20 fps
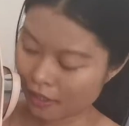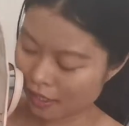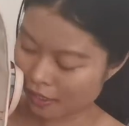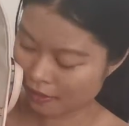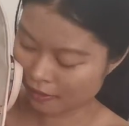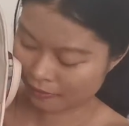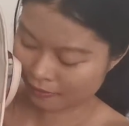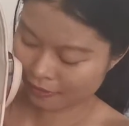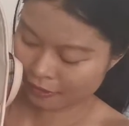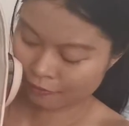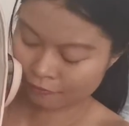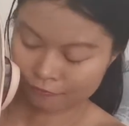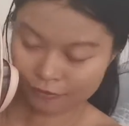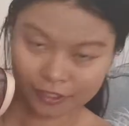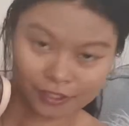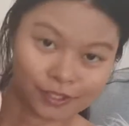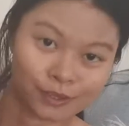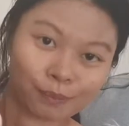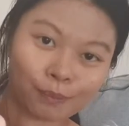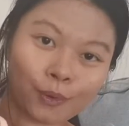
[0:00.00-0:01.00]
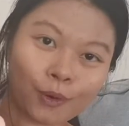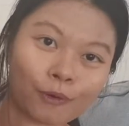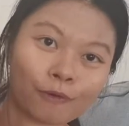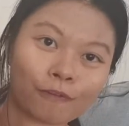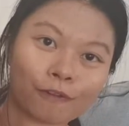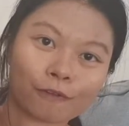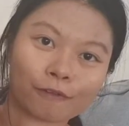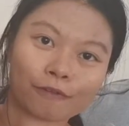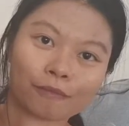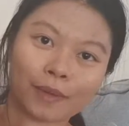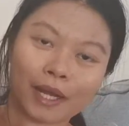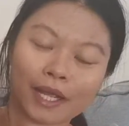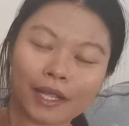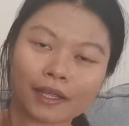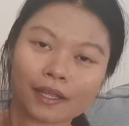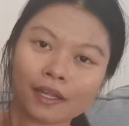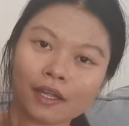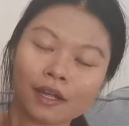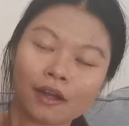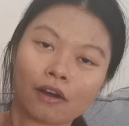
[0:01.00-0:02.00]
and it fits both of my
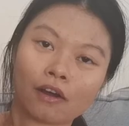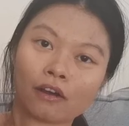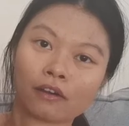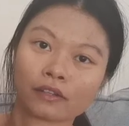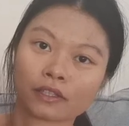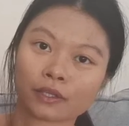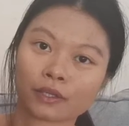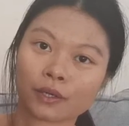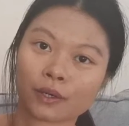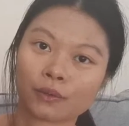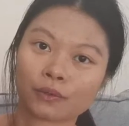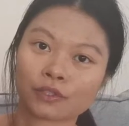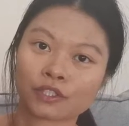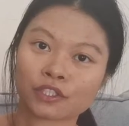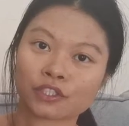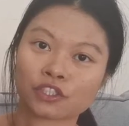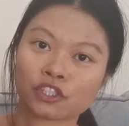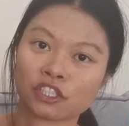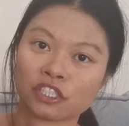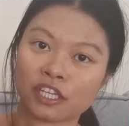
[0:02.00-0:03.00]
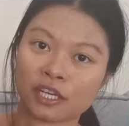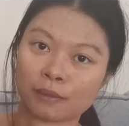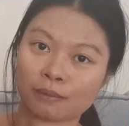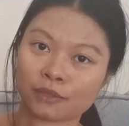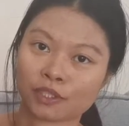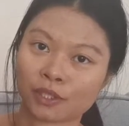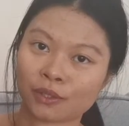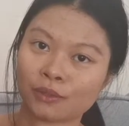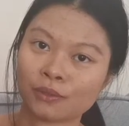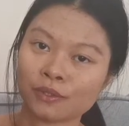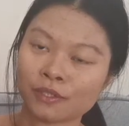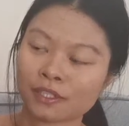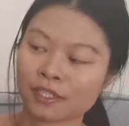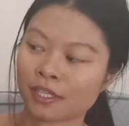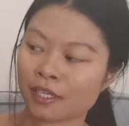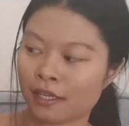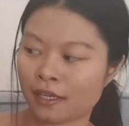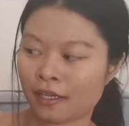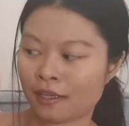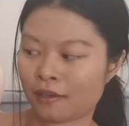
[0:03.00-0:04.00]
on-the-go GM
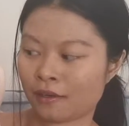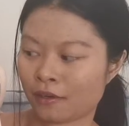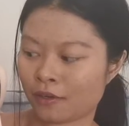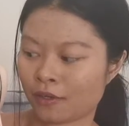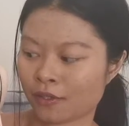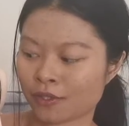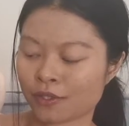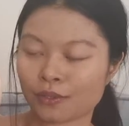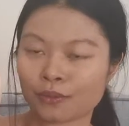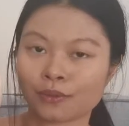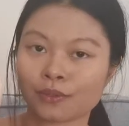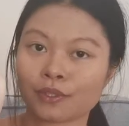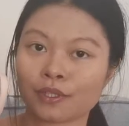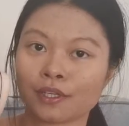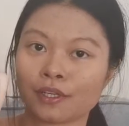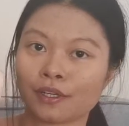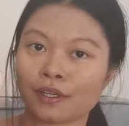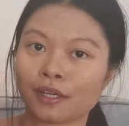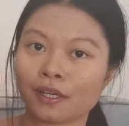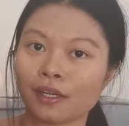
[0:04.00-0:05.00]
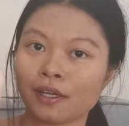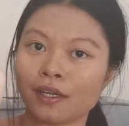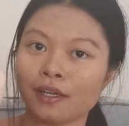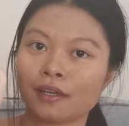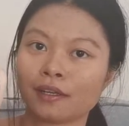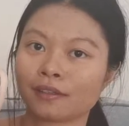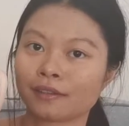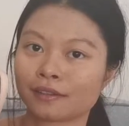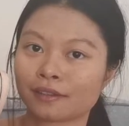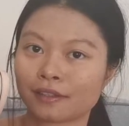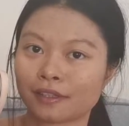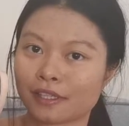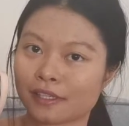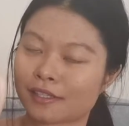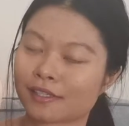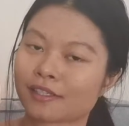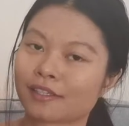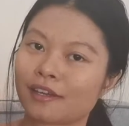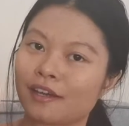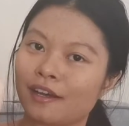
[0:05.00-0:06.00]
tote and also
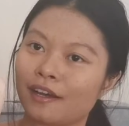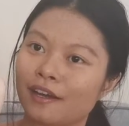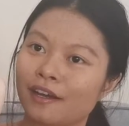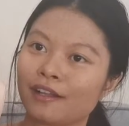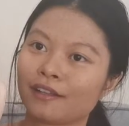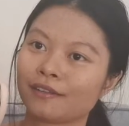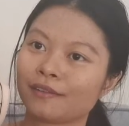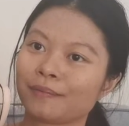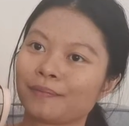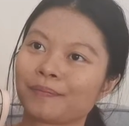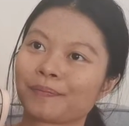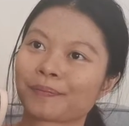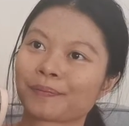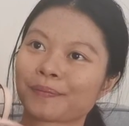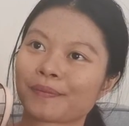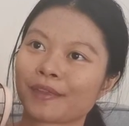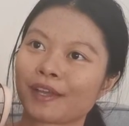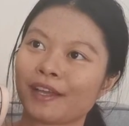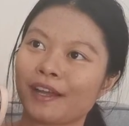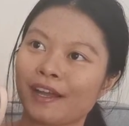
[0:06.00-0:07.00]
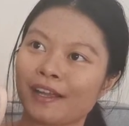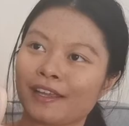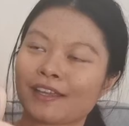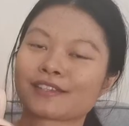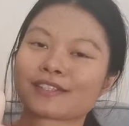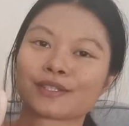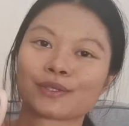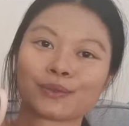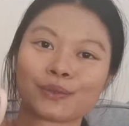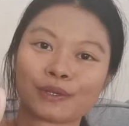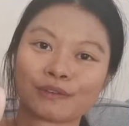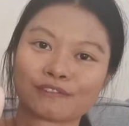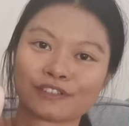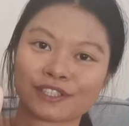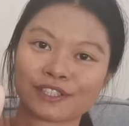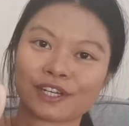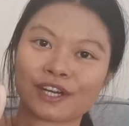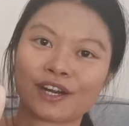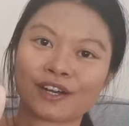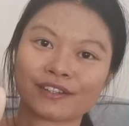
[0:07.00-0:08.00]
this I guess Louis
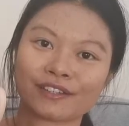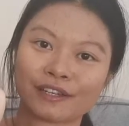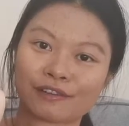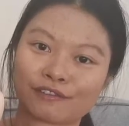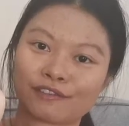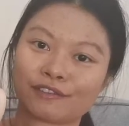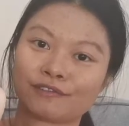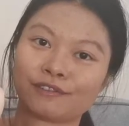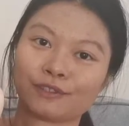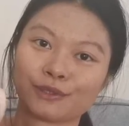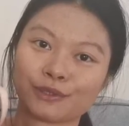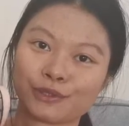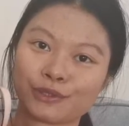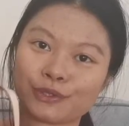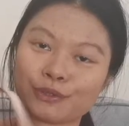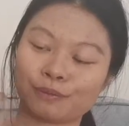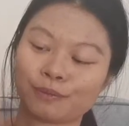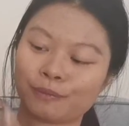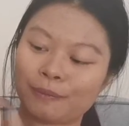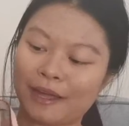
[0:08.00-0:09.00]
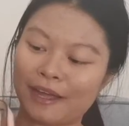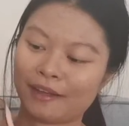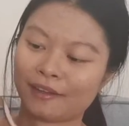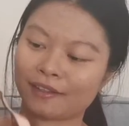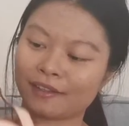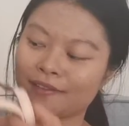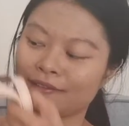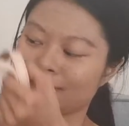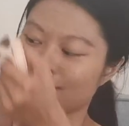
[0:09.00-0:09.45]
Vuitton Neverfull dupe bag